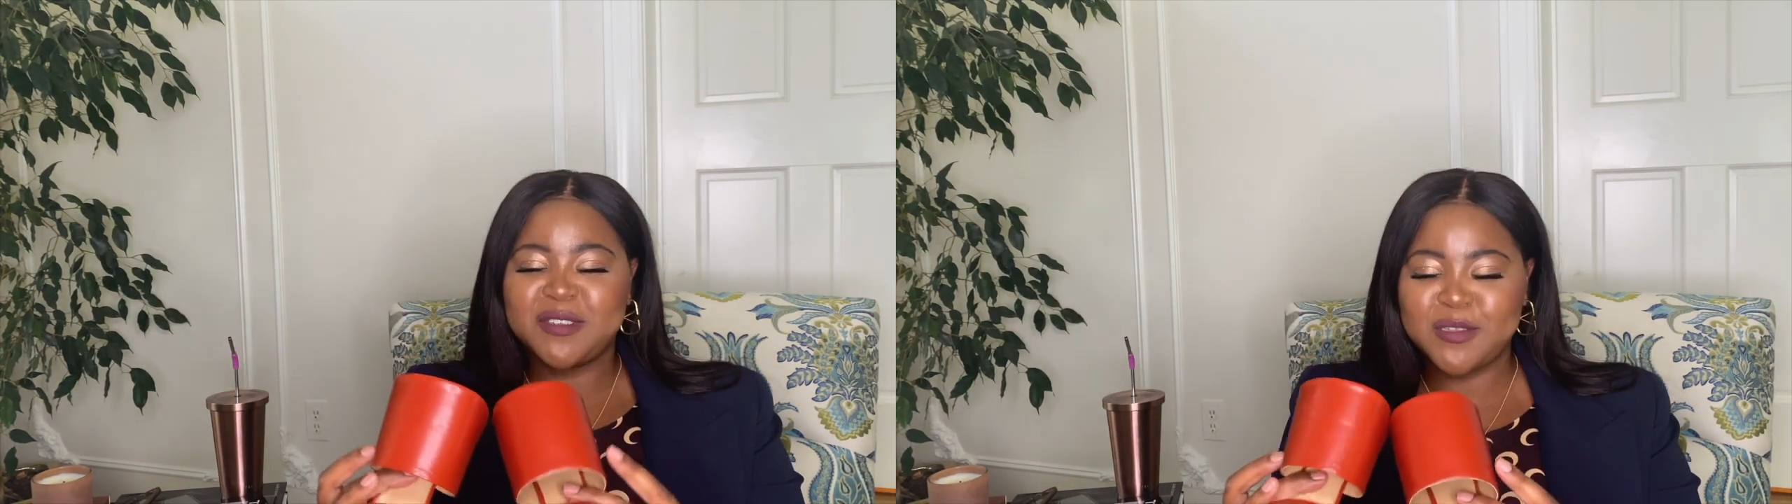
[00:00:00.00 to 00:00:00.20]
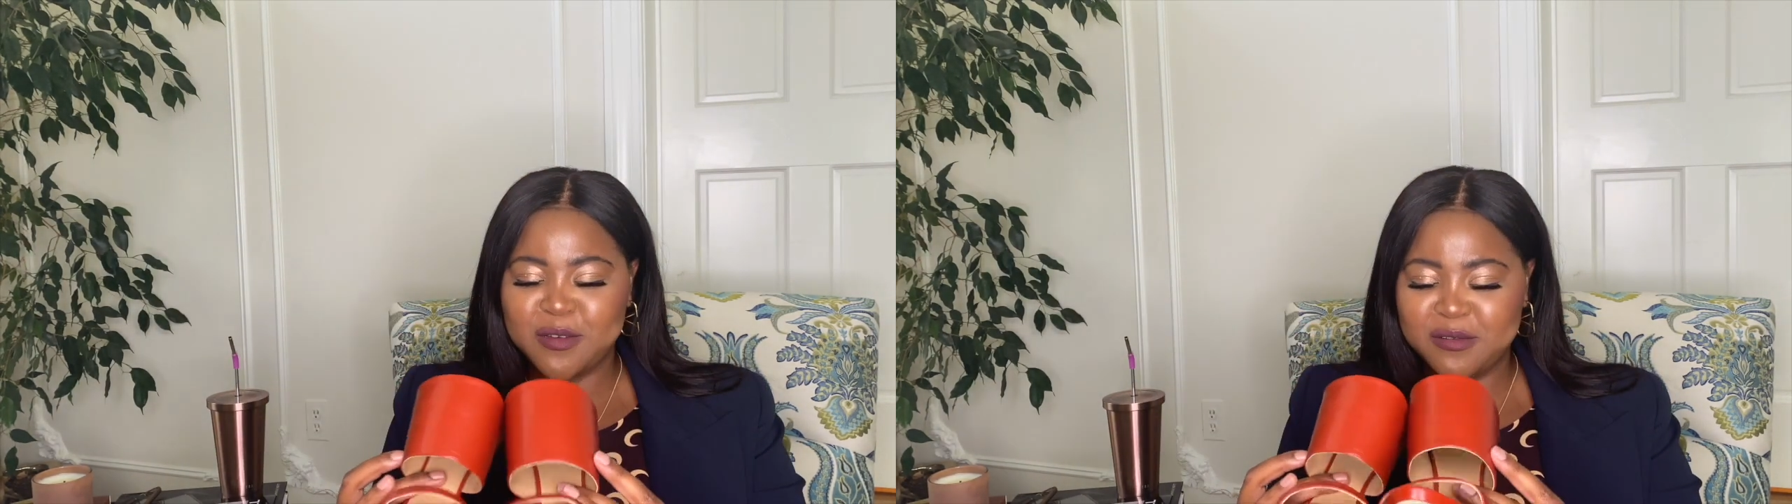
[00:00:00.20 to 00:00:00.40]

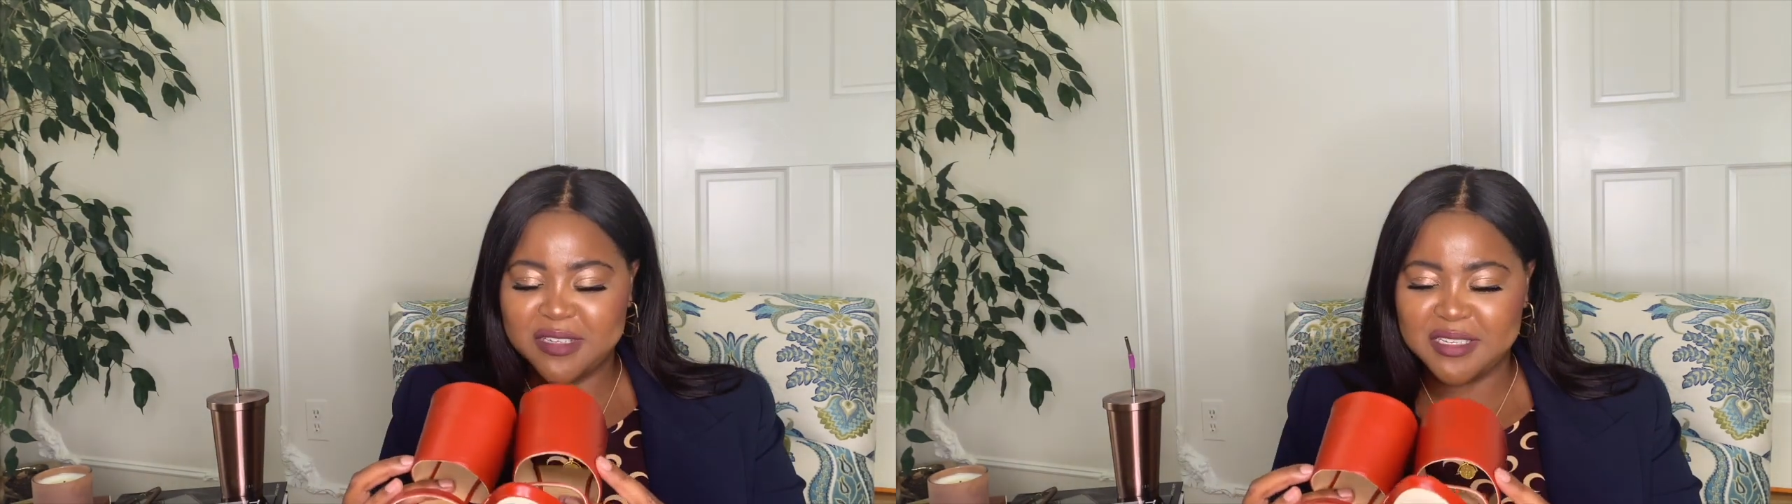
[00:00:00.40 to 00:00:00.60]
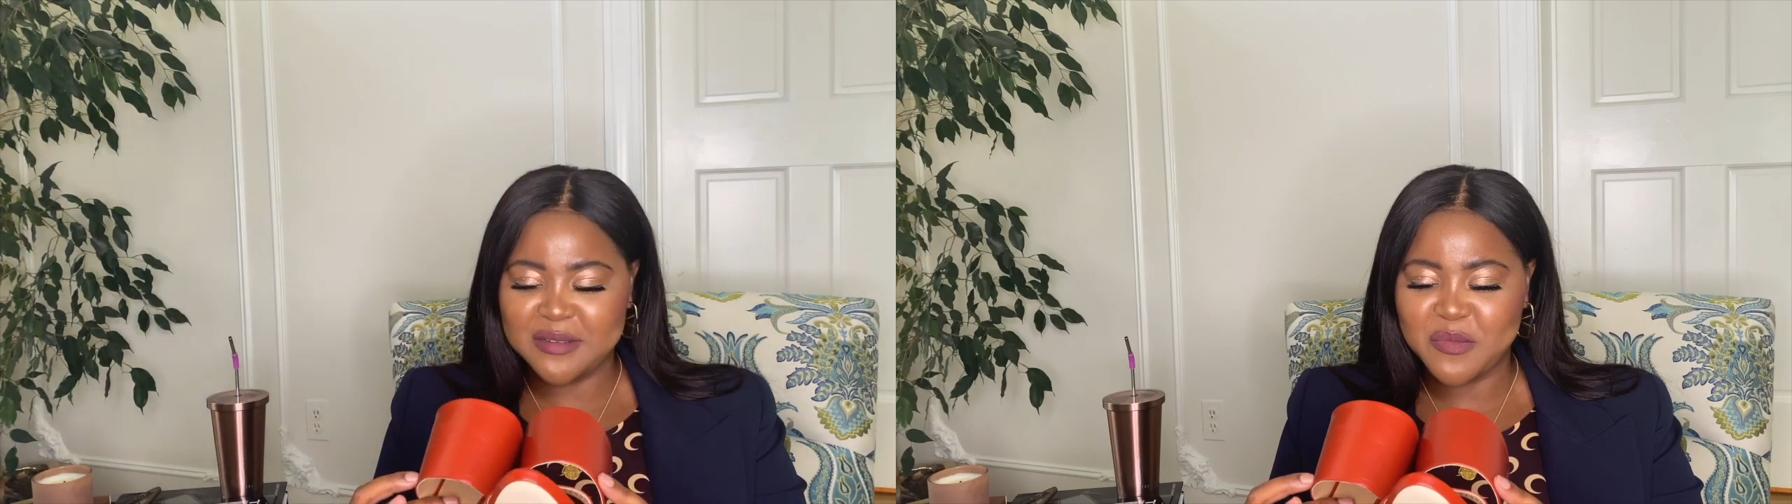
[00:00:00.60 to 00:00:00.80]
so
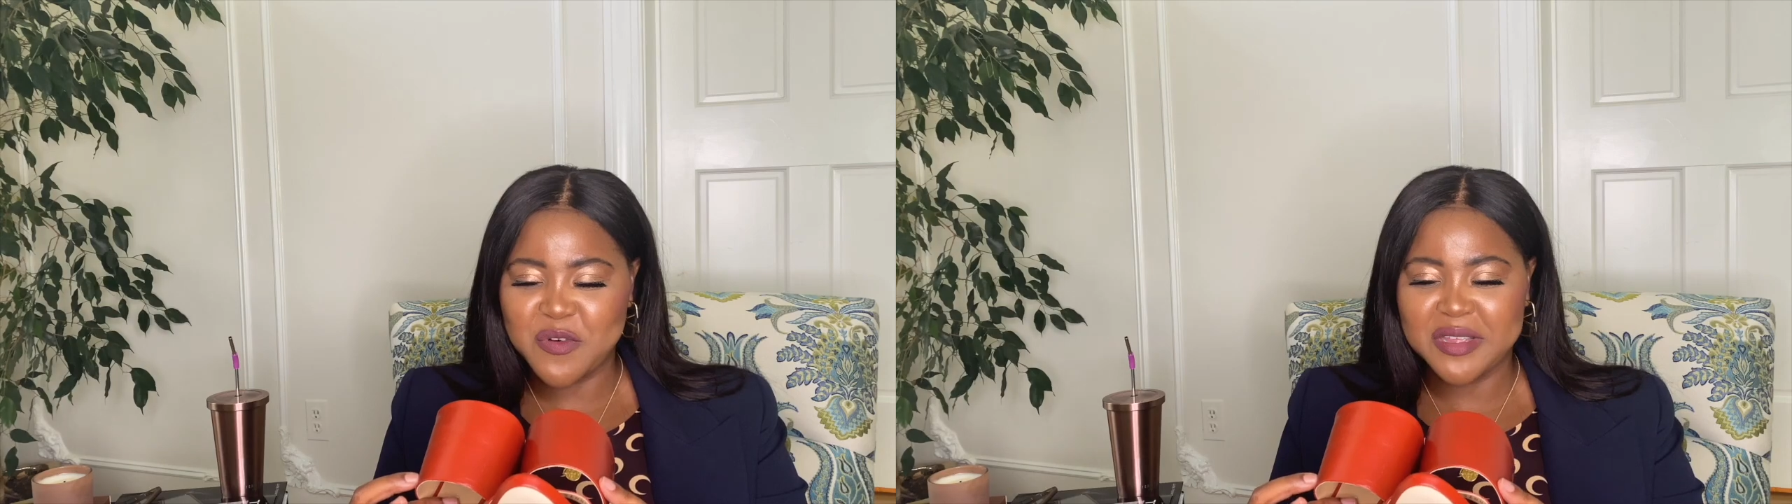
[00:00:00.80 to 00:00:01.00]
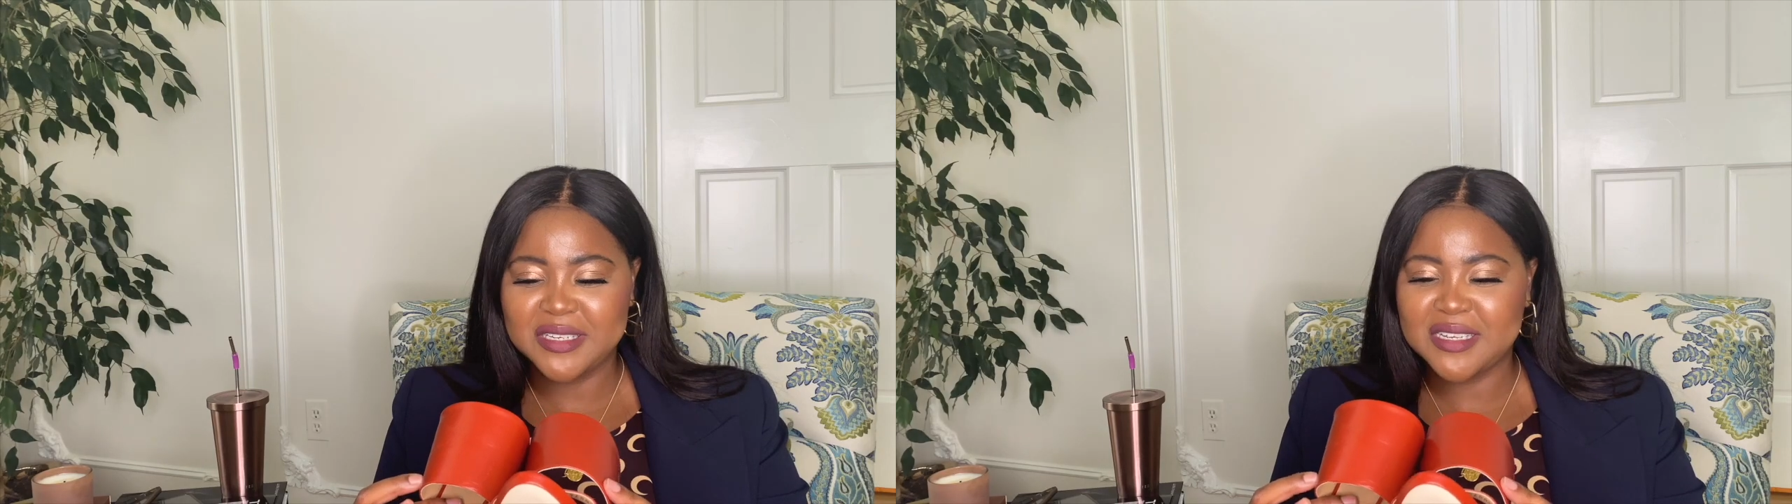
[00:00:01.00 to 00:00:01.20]

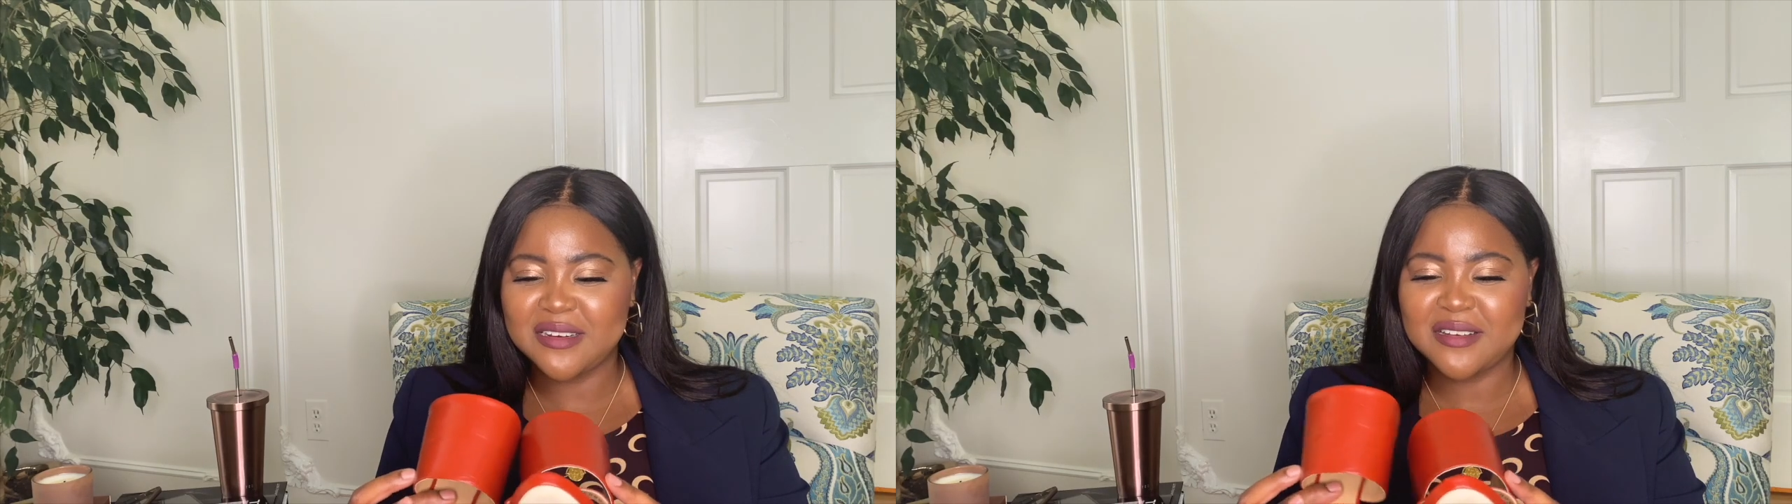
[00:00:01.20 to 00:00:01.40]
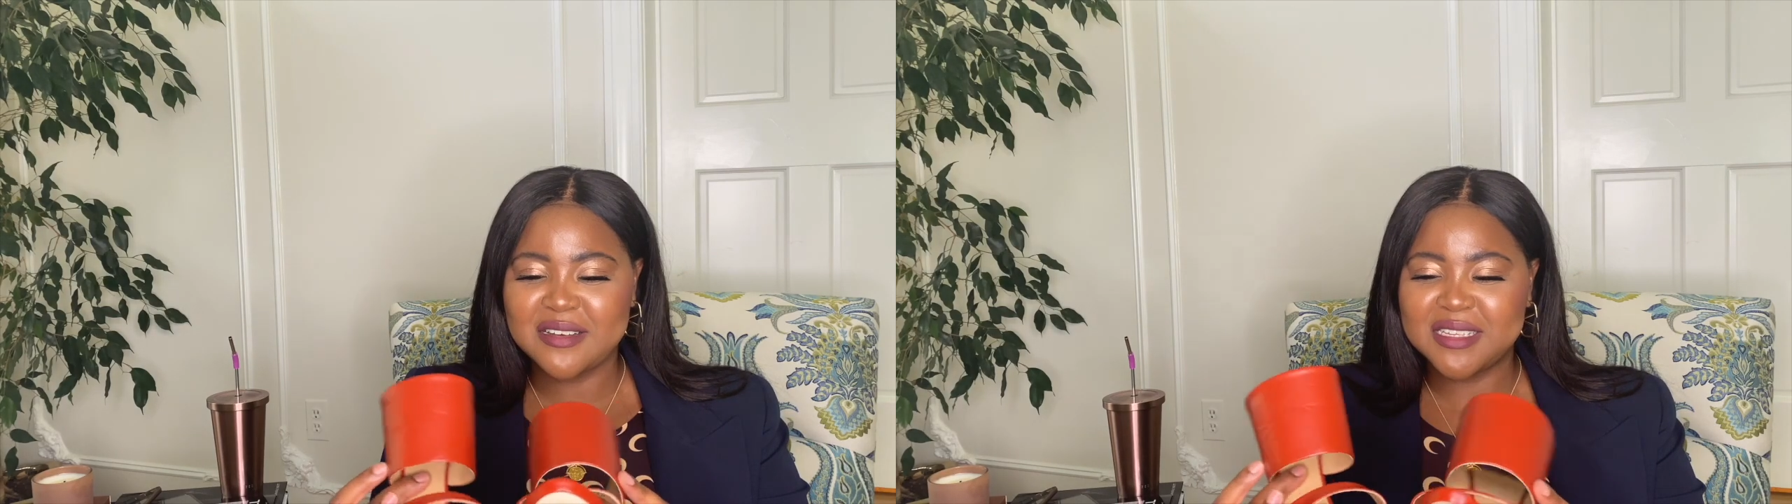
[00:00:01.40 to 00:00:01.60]
disappointed
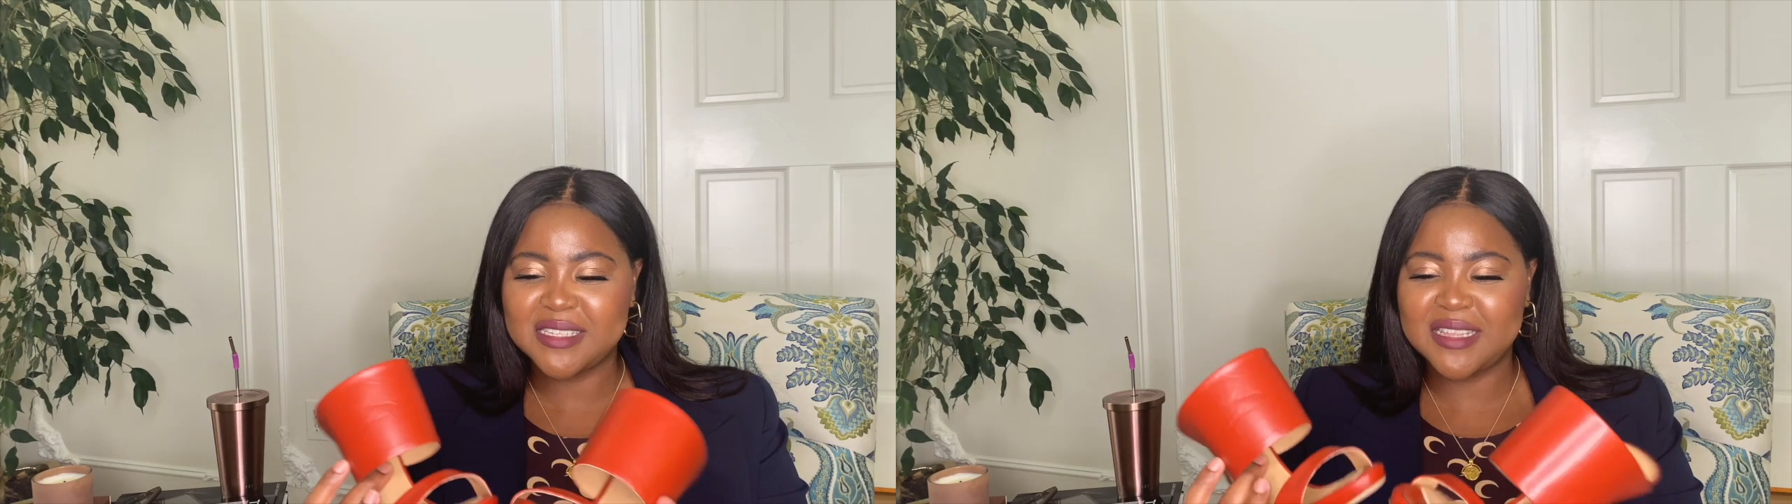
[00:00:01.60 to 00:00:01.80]
because